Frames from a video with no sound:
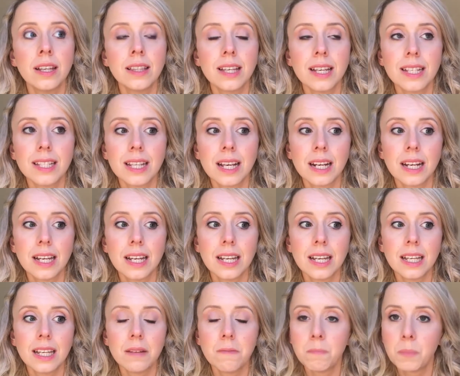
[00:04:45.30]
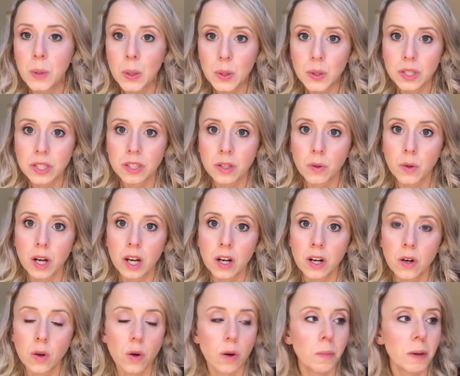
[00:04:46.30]
They sell it in Boots, so a
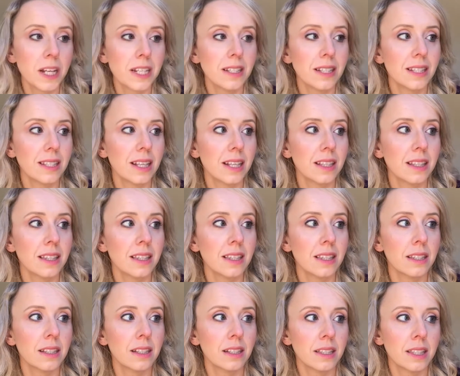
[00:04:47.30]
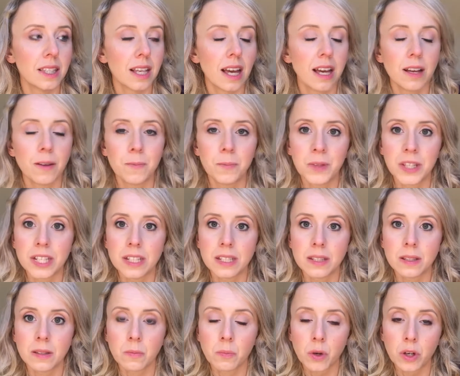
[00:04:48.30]
lot of places sell
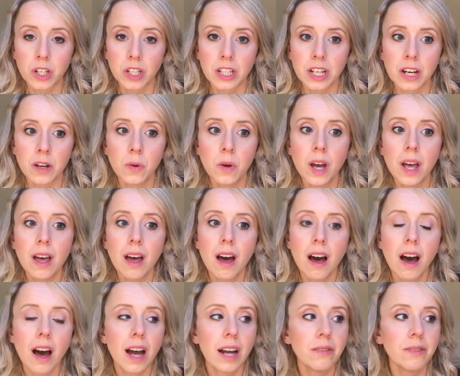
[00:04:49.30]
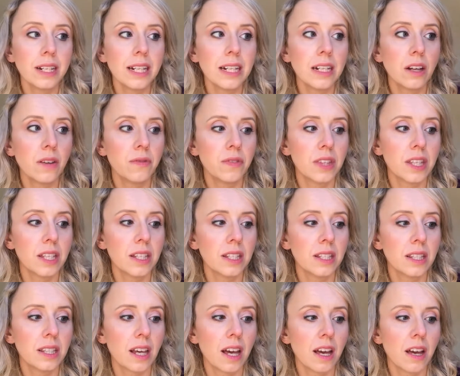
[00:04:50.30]
this product now. I really love
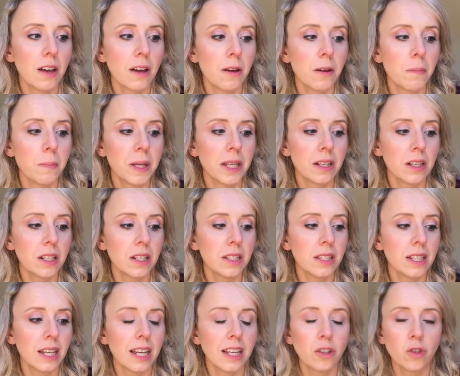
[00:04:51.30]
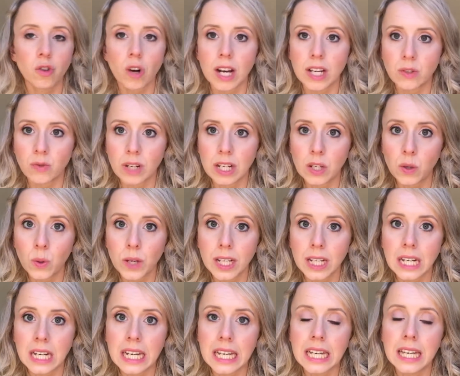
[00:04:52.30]
this because it dries really
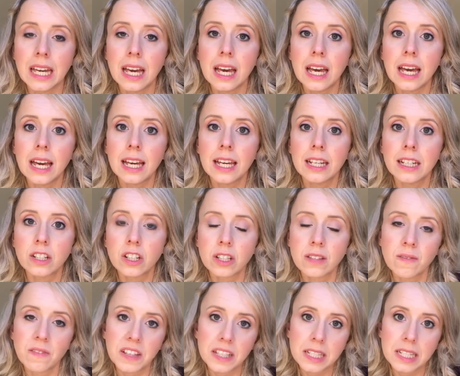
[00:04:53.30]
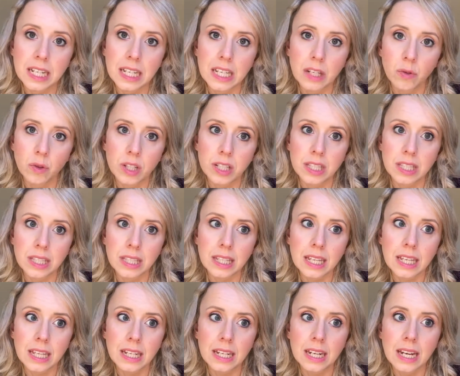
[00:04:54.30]
quickly, it doesn't feel sticky on the
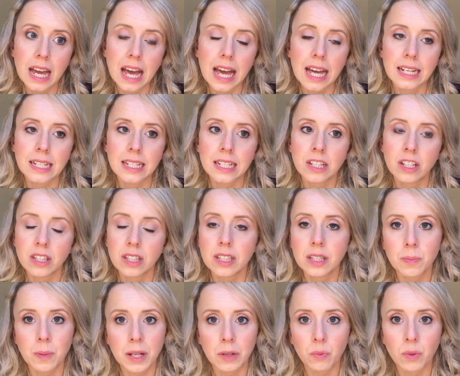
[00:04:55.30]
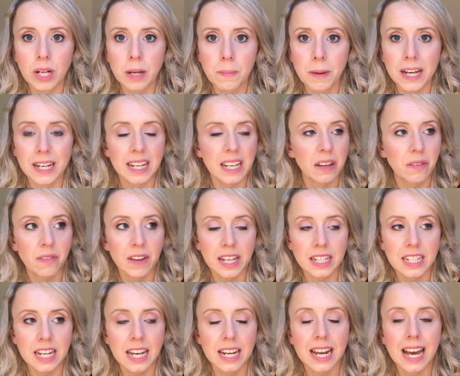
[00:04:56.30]
skin, and it doesn't smell really bad like Effect
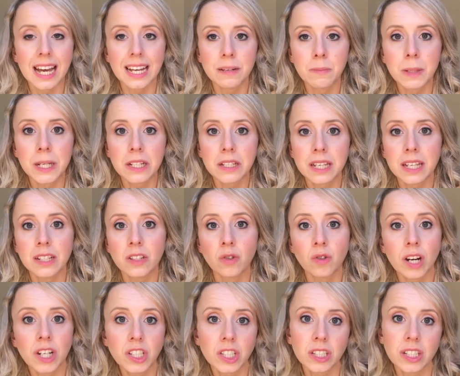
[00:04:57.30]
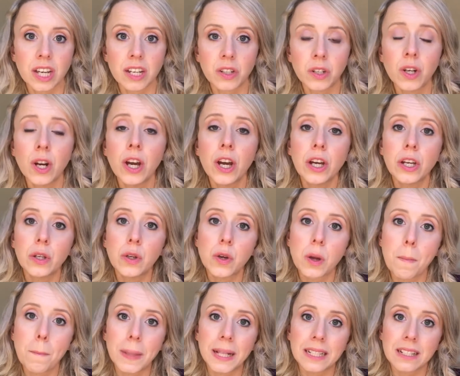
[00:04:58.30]
Tan. And because it is gradual tanner, you
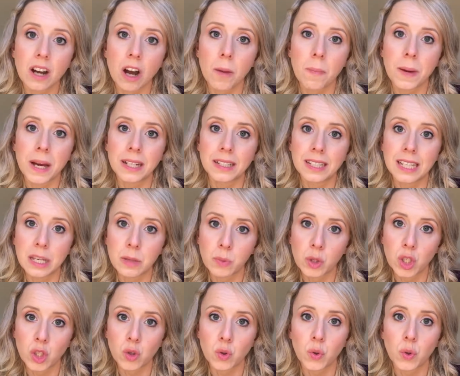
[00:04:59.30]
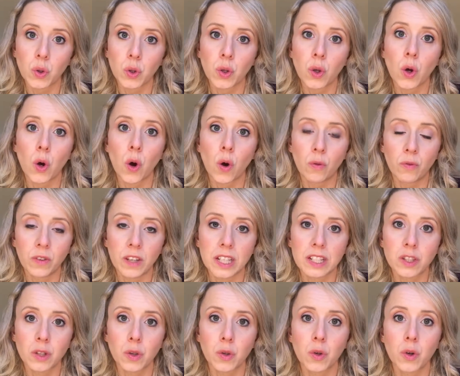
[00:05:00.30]
can build it up and keep control of
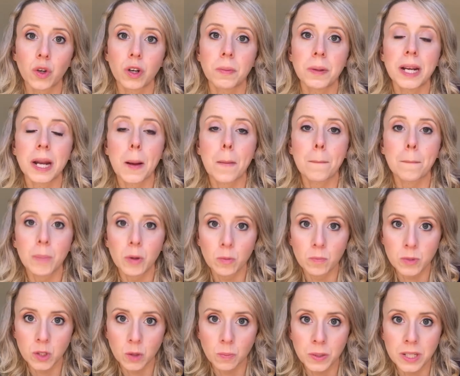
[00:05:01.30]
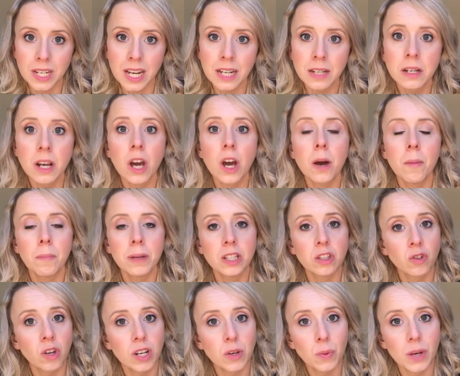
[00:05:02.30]
it, so you're not going to be like boom super tanned, but
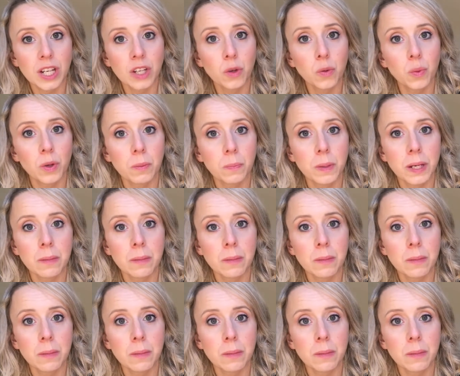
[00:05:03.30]
straight away you will